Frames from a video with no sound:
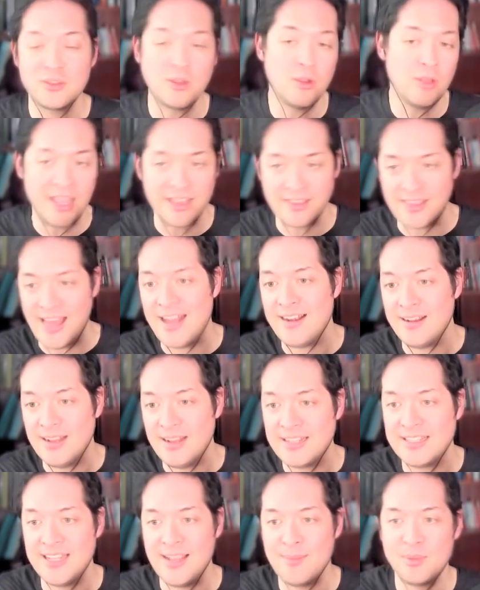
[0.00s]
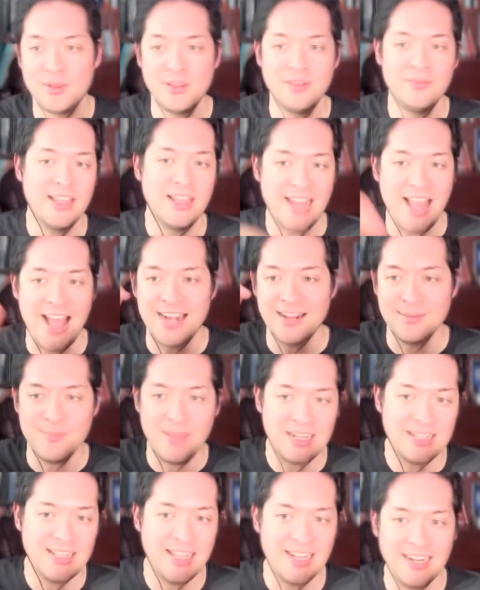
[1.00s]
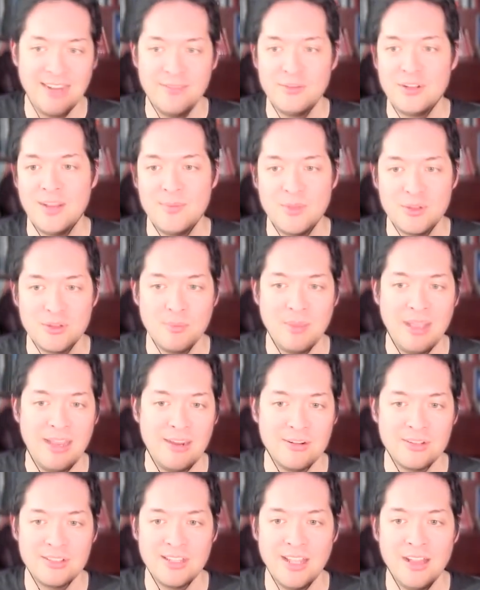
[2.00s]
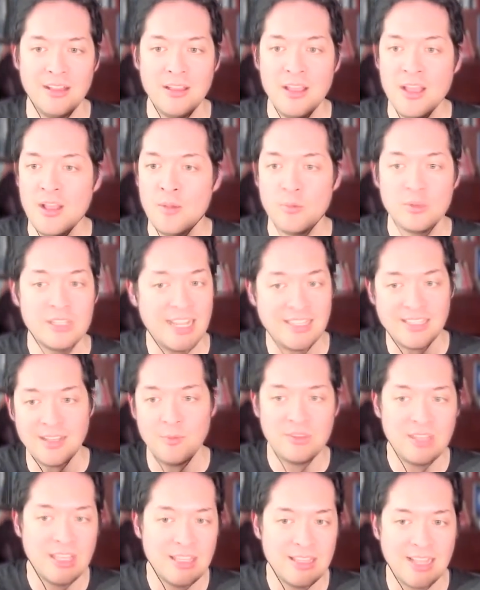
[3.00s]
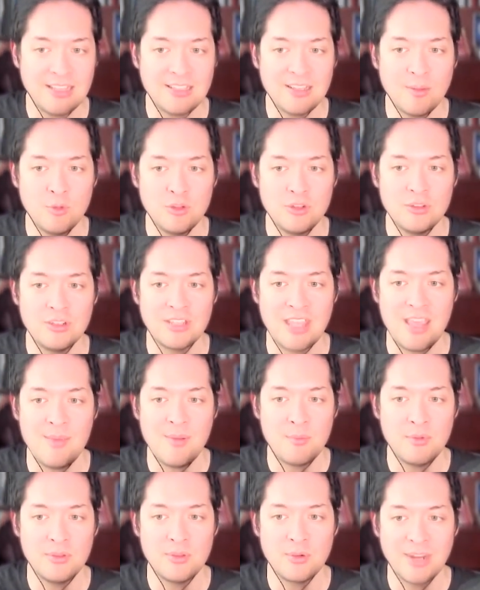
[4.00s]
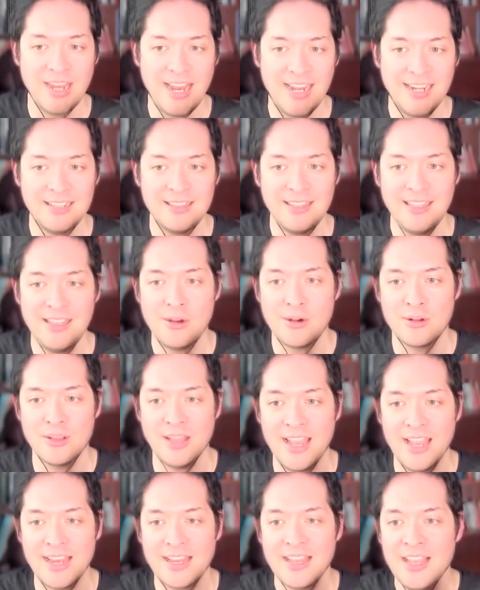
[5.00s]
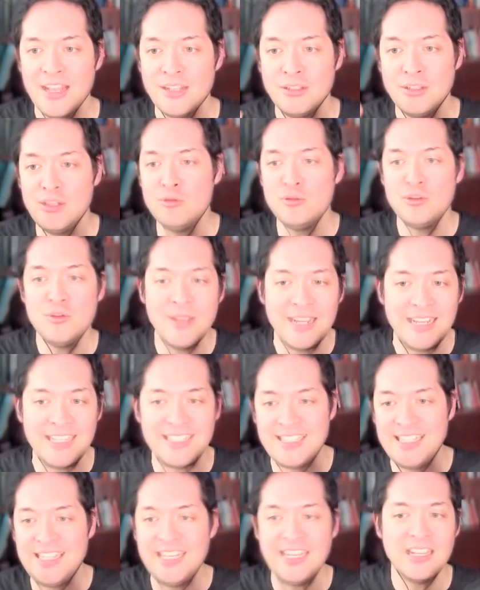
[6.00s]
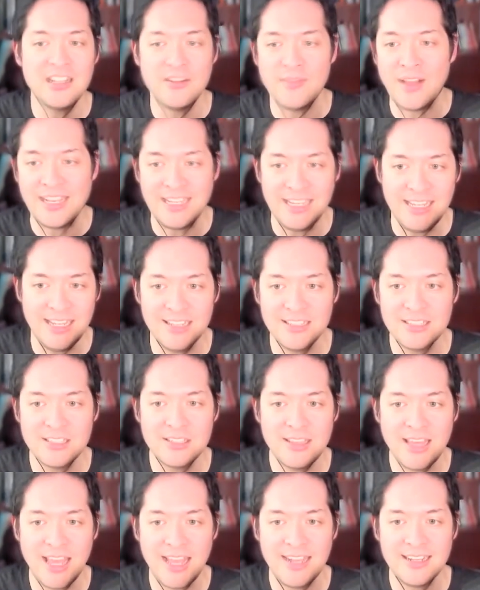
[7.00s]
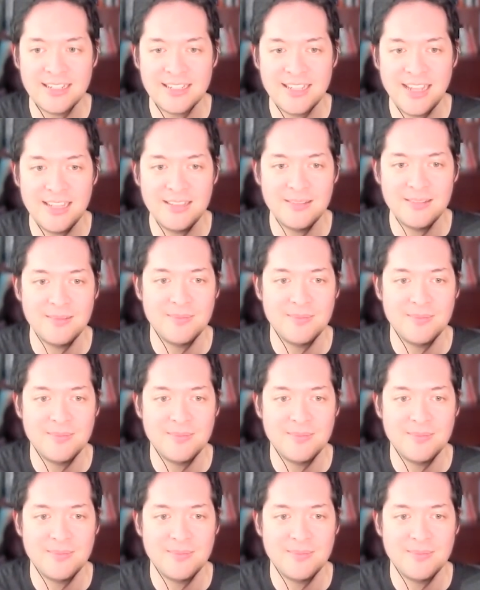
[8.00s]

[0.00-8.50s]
So like that example of like adding metadata every time there's a buy or sell, was that something that someone just came up with organically, or like do you do any seeding of ideas to that extent?